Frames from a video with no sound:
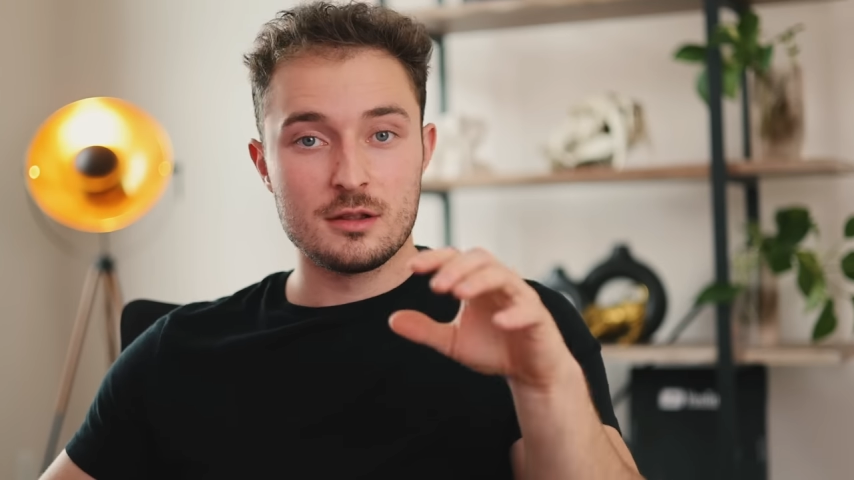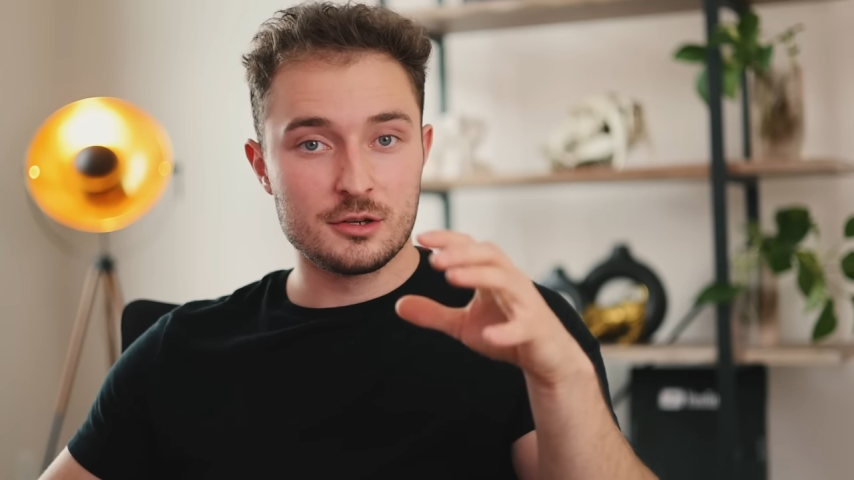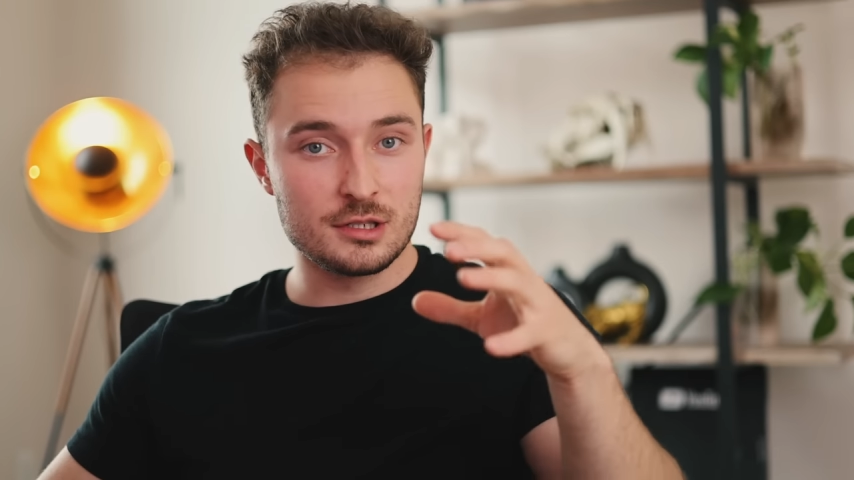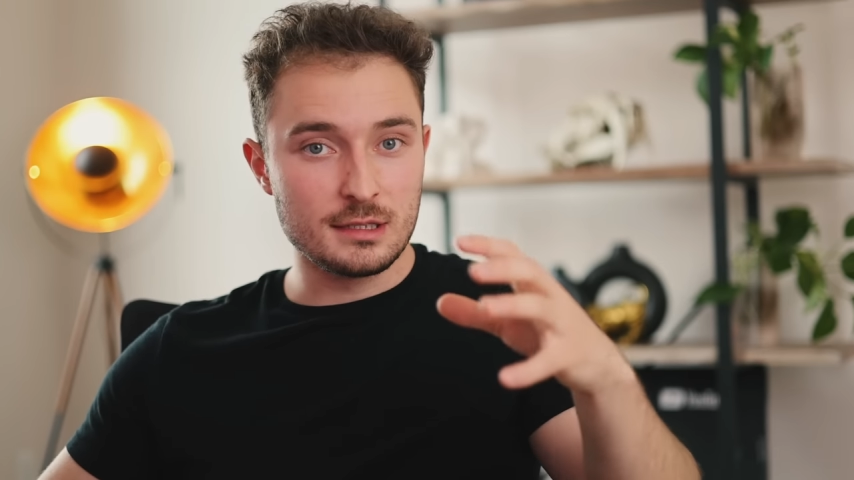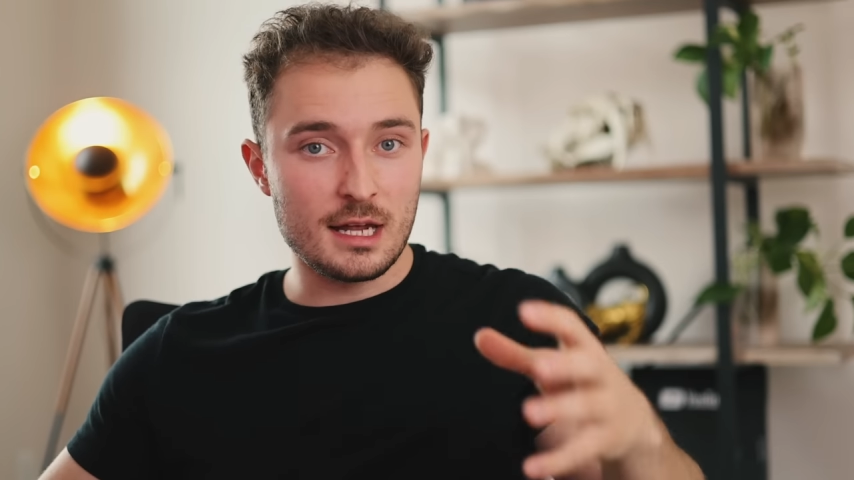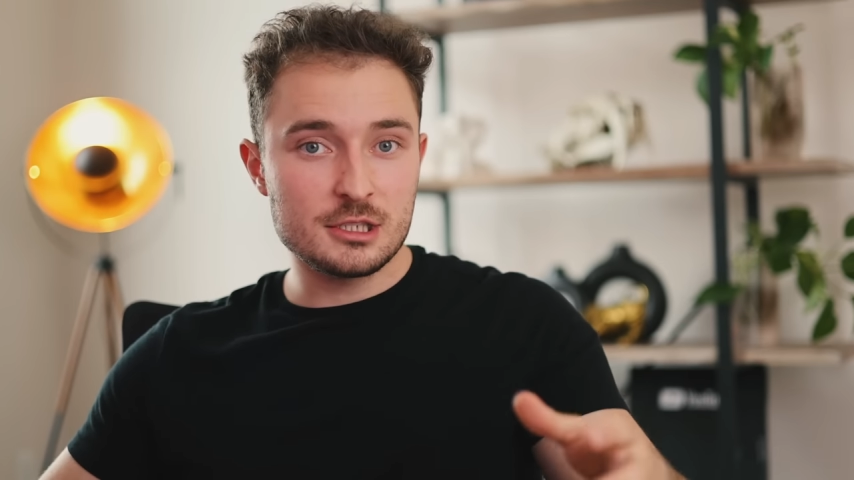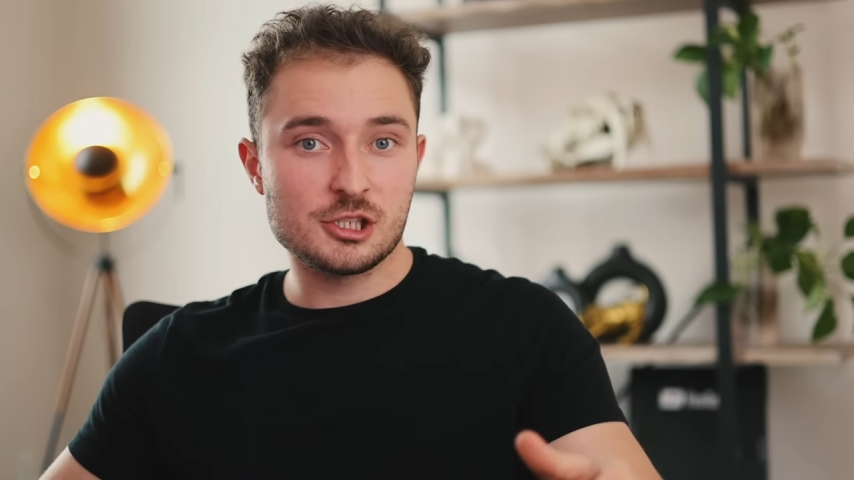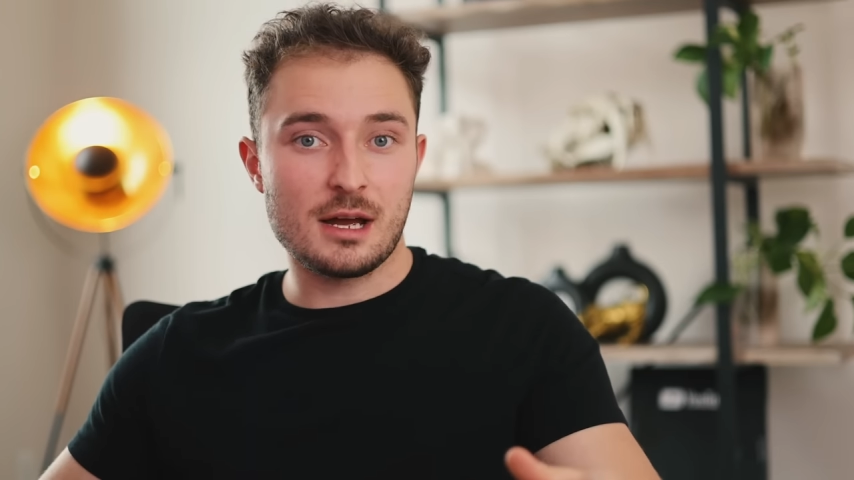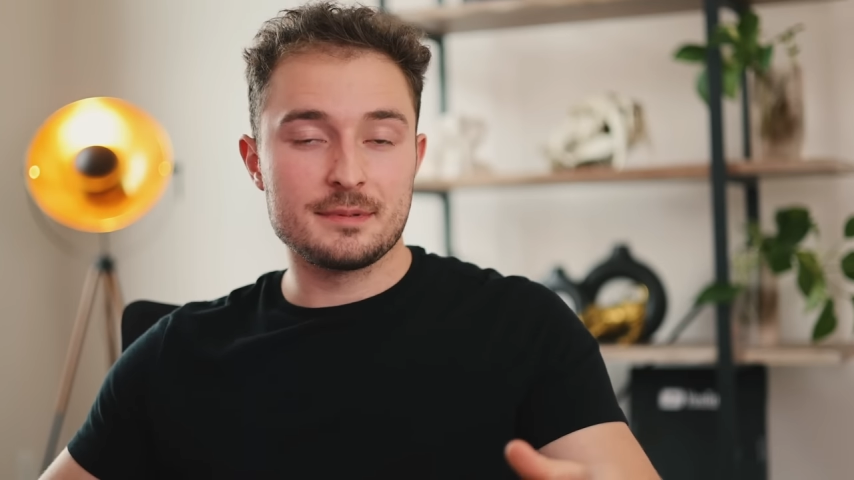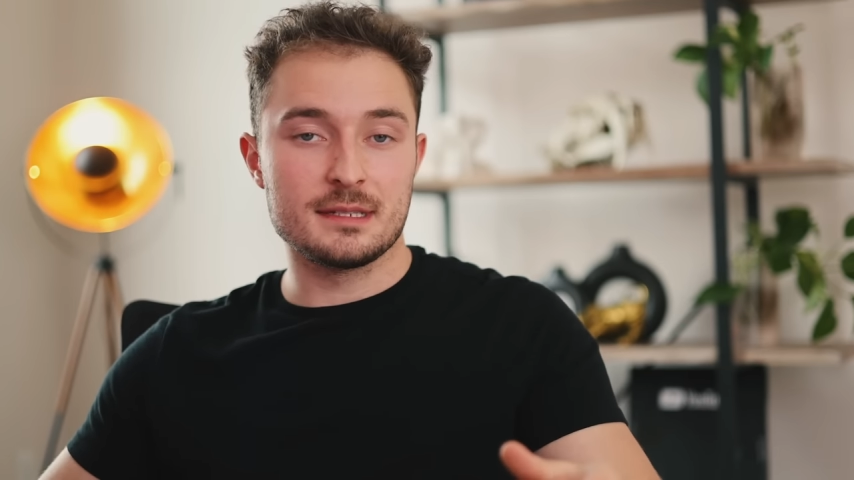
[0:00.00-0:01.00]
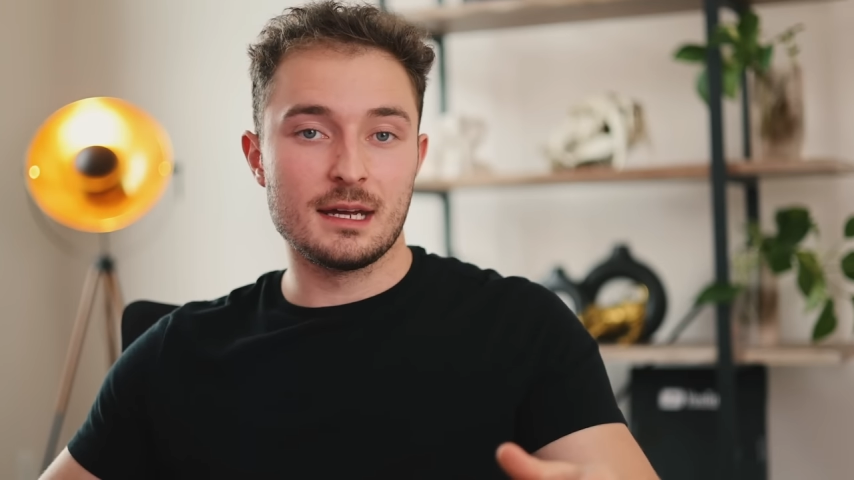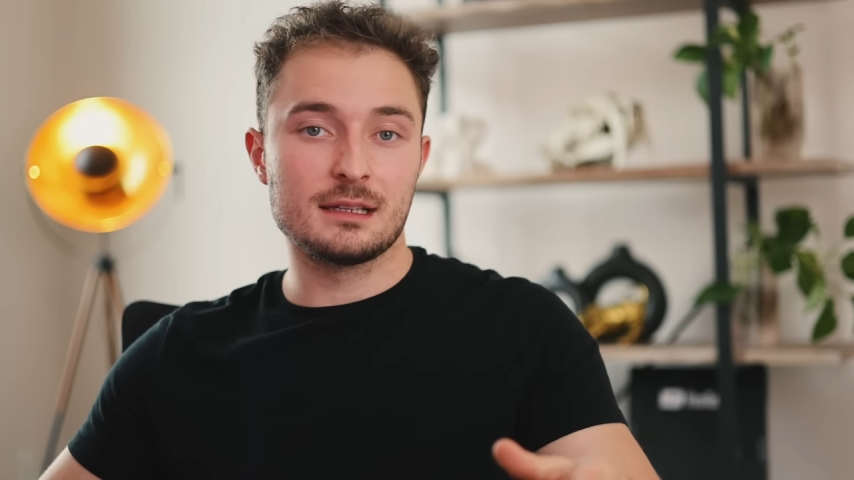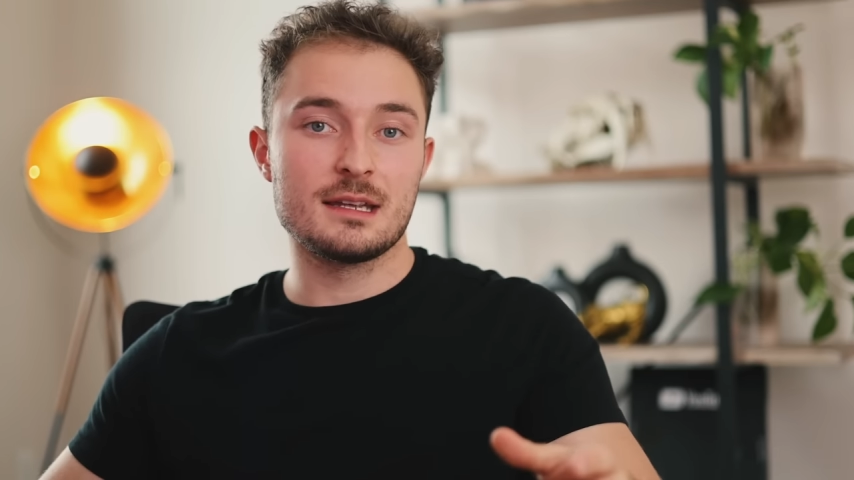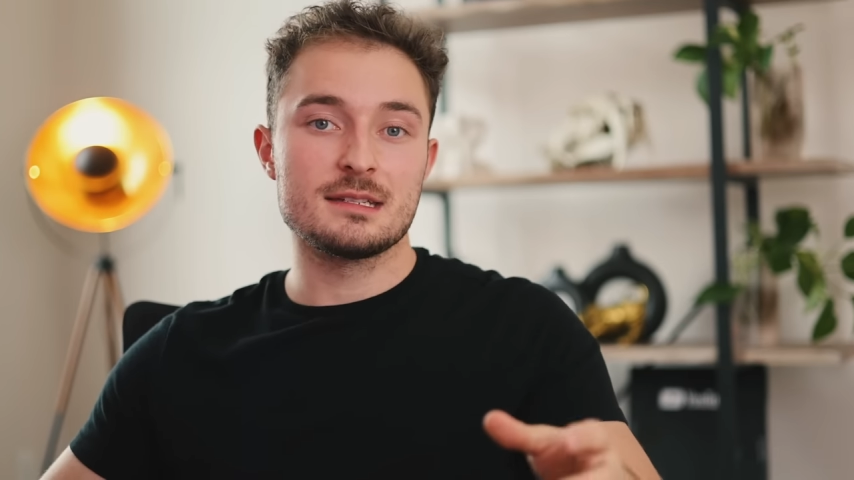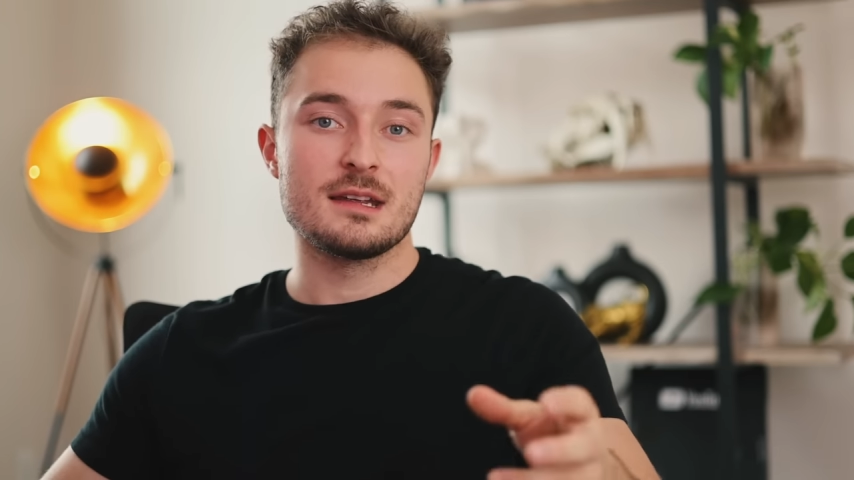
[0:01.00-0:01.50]
There's a lot of shops like
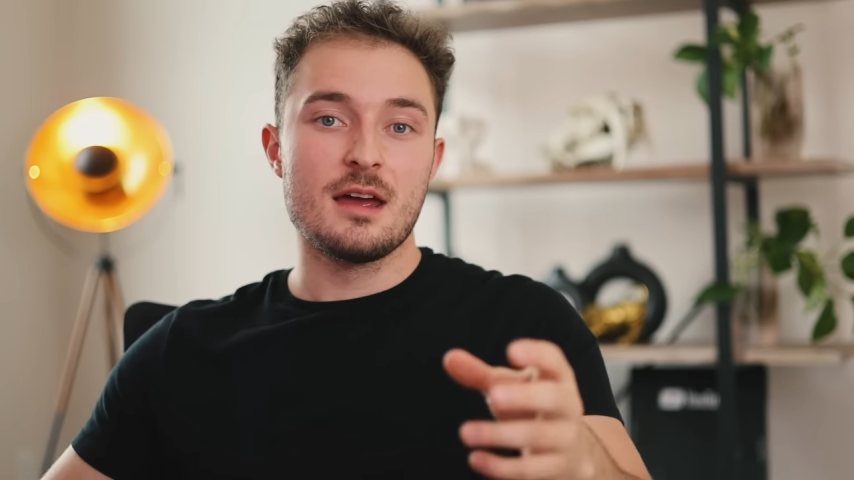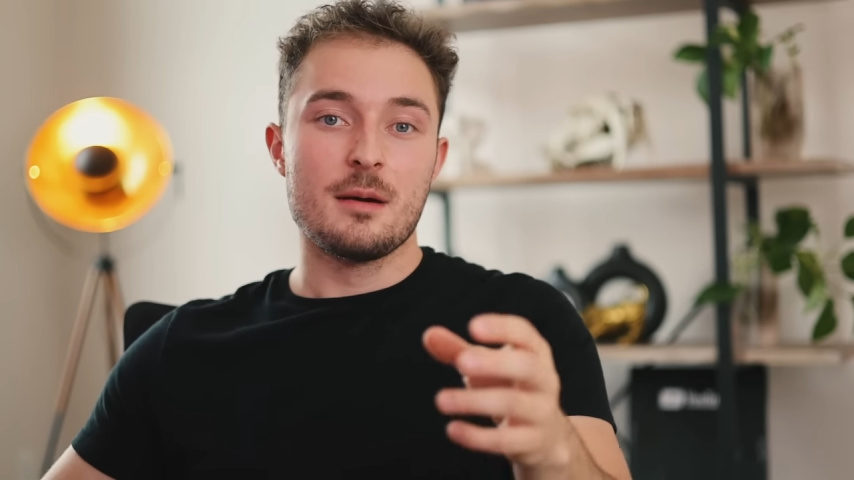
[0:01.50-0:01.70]
this,